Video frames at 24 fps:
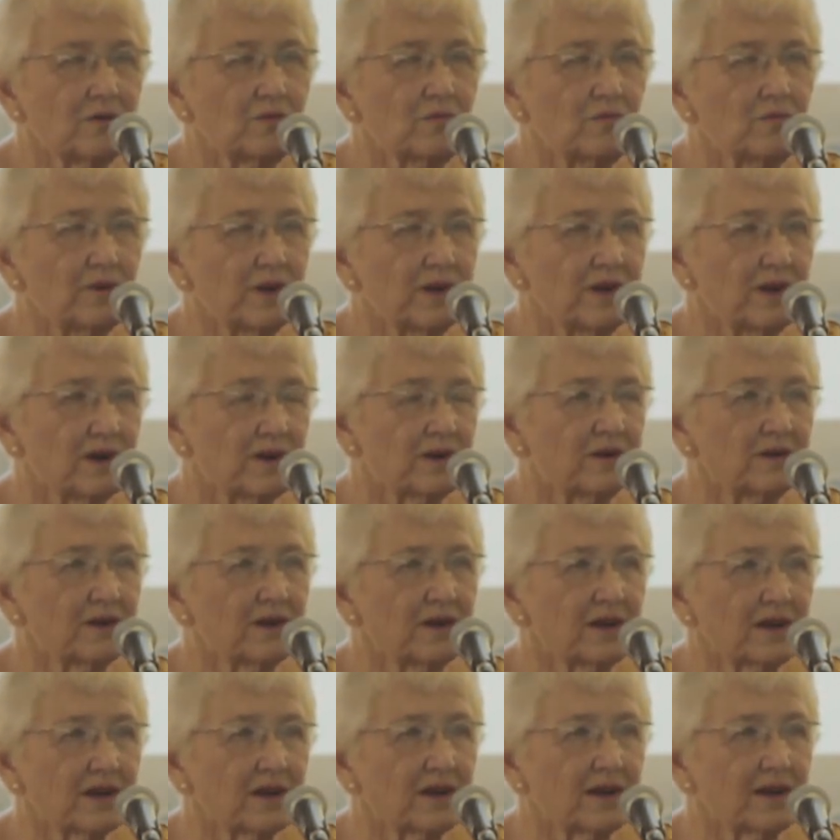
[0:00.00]
we are
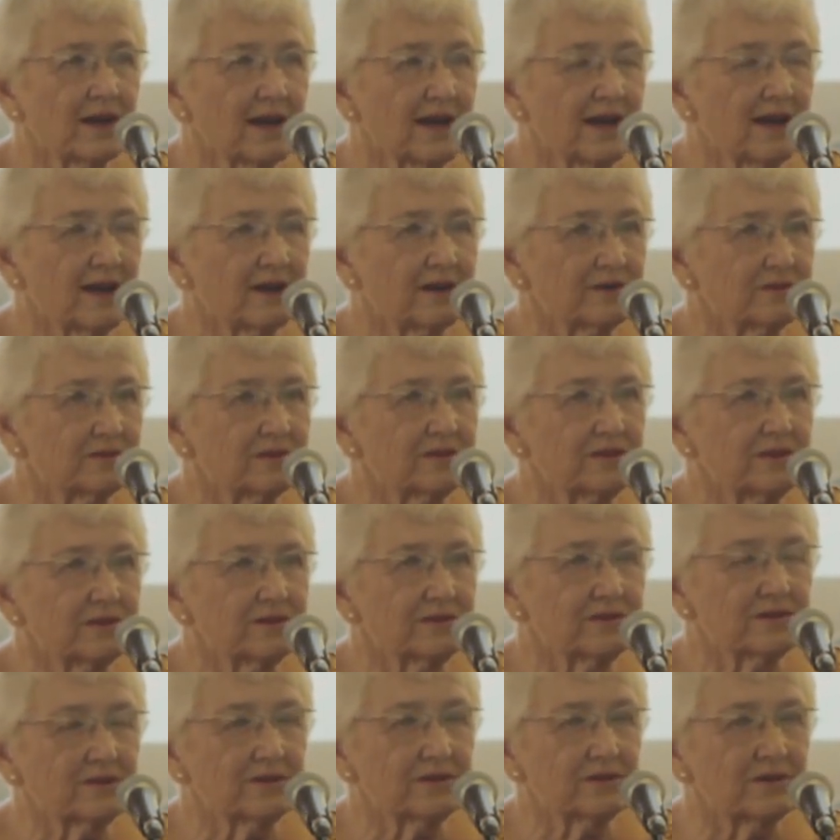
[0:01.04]
not allowed
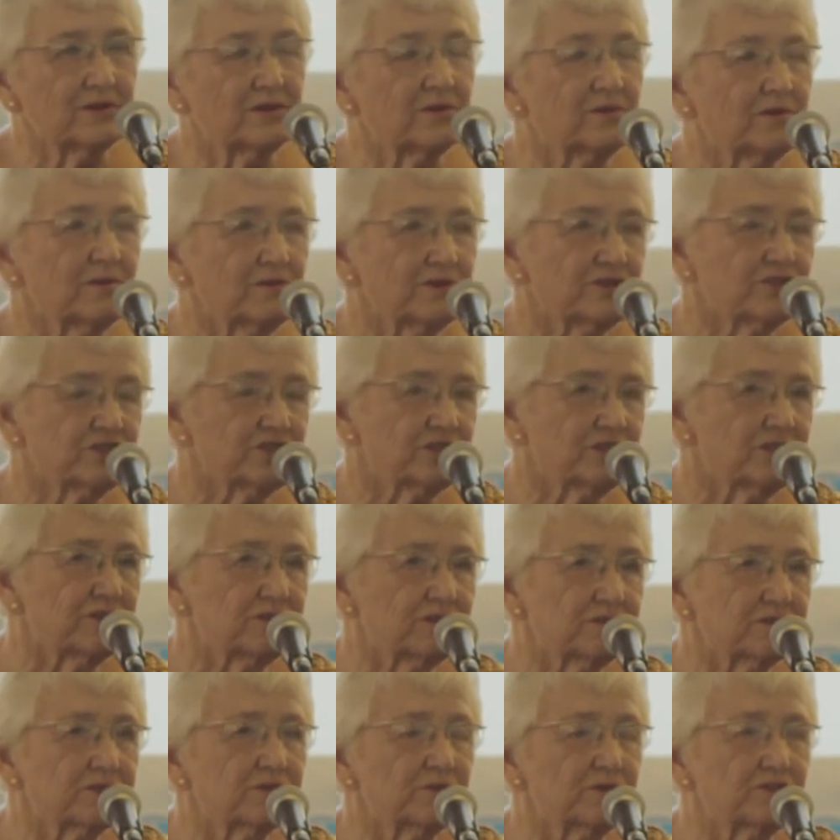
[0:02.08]
to
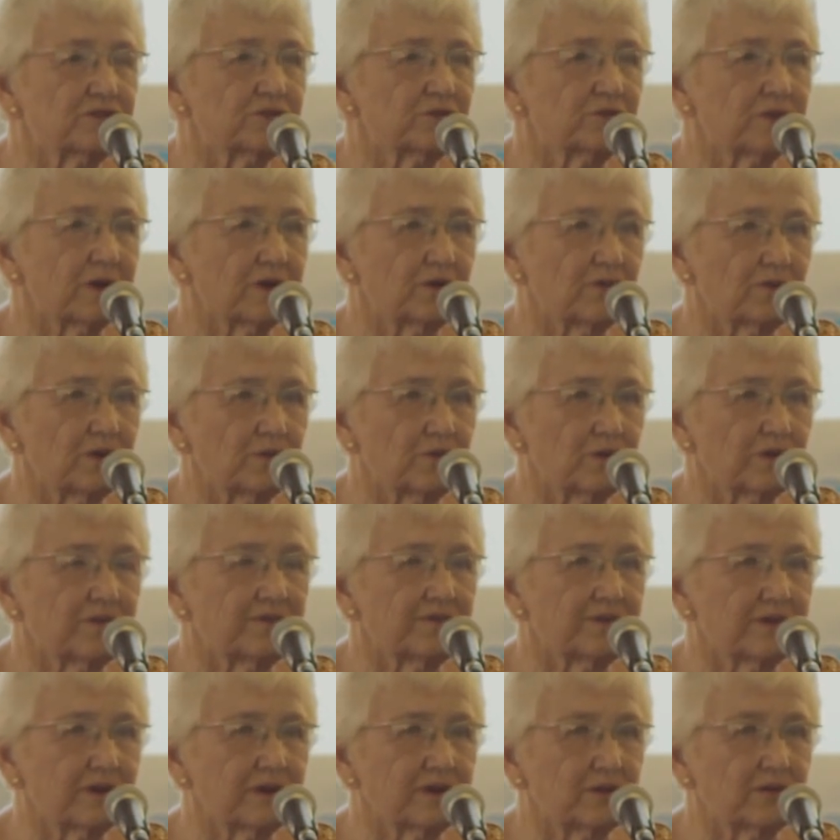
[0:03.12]
choose which way we would
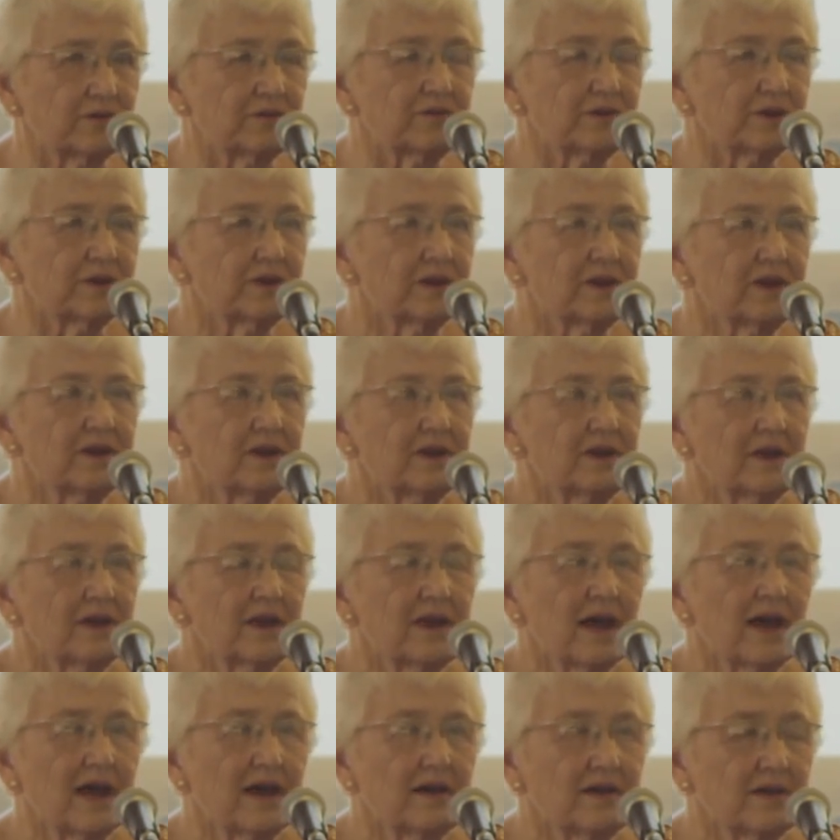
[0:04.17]
vote.
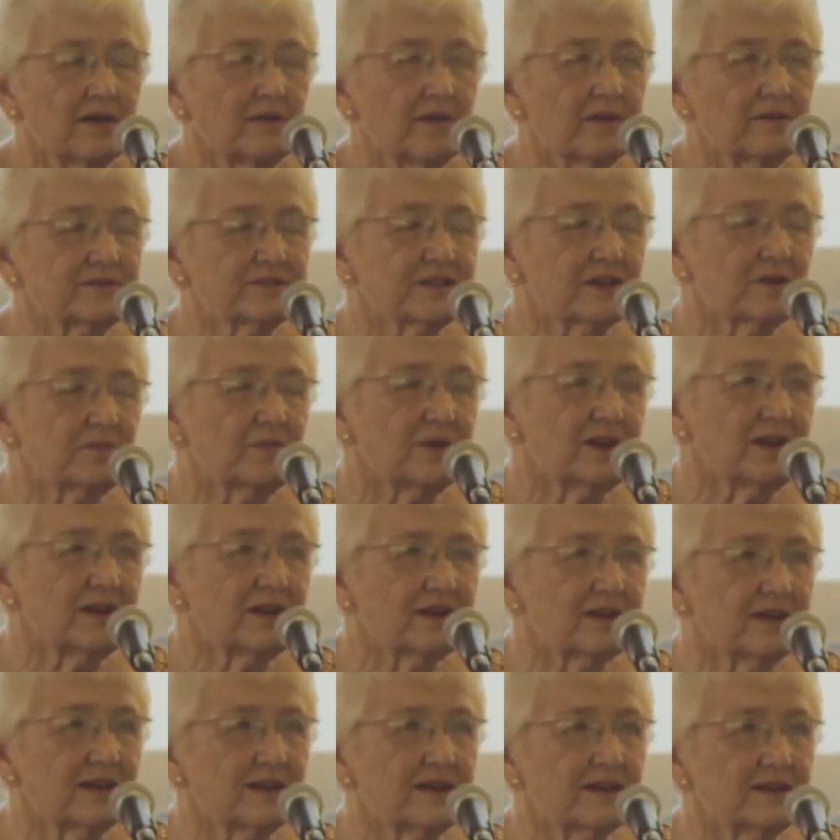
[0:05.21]
So many
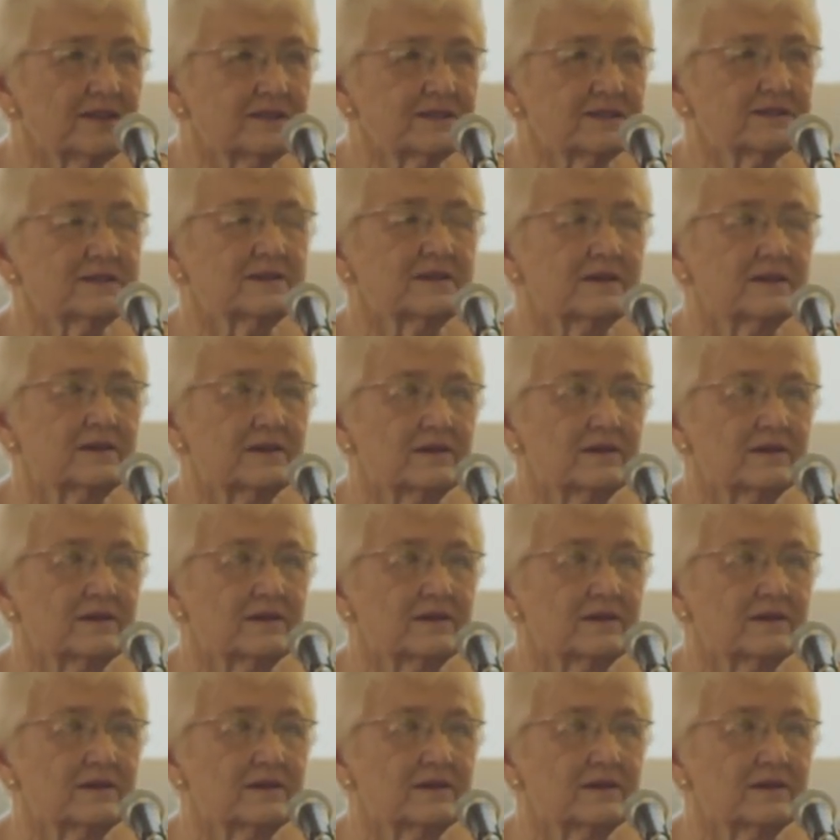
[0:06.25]
days,